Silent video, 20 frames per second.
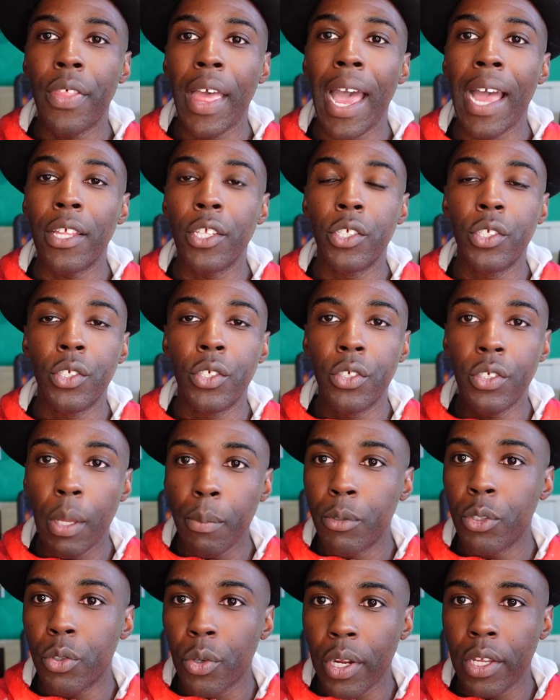that
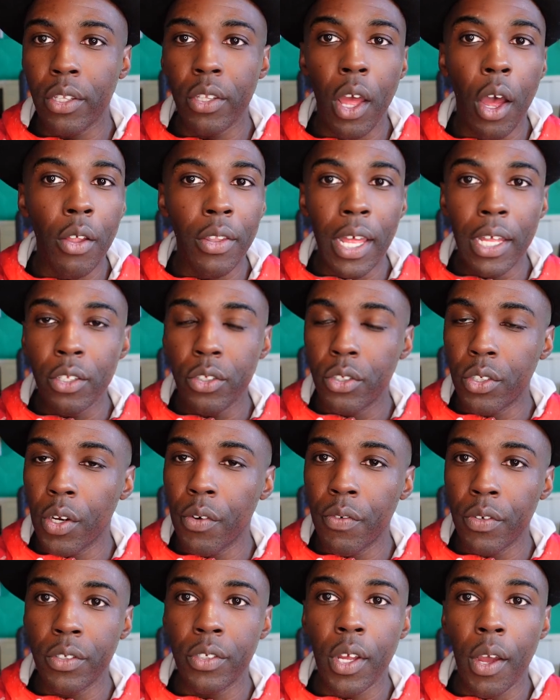substrate, on that
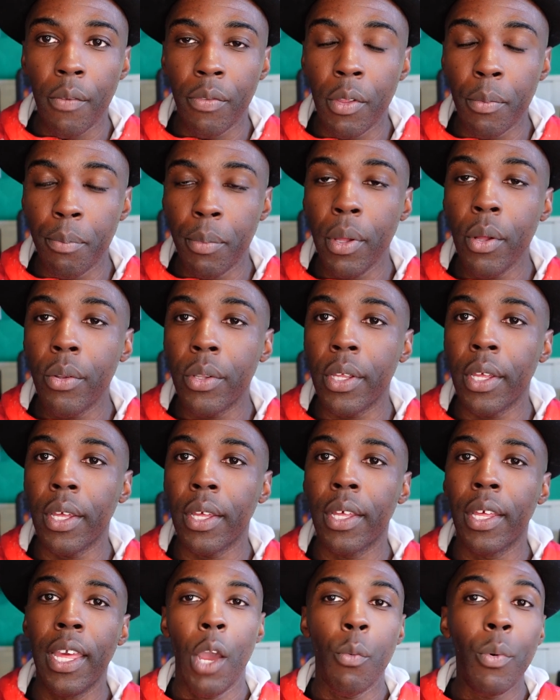surface of the building.
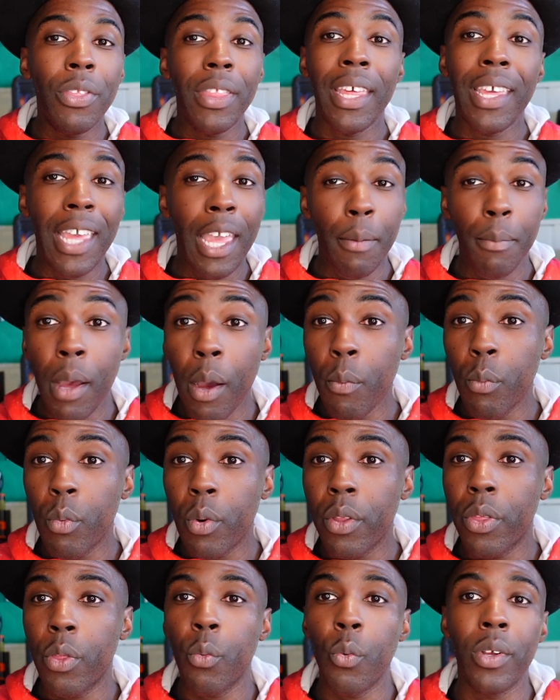And what they came up
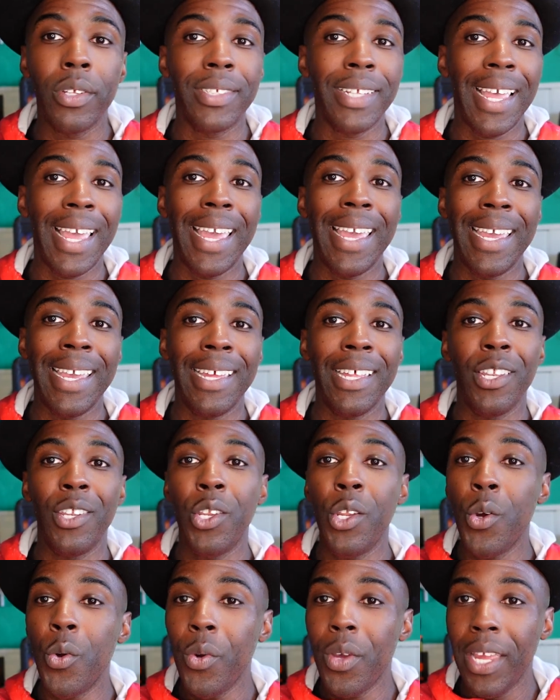with was a
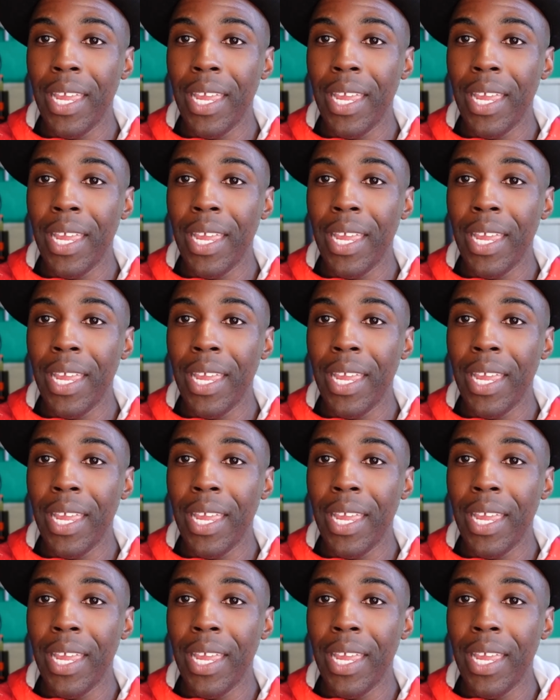New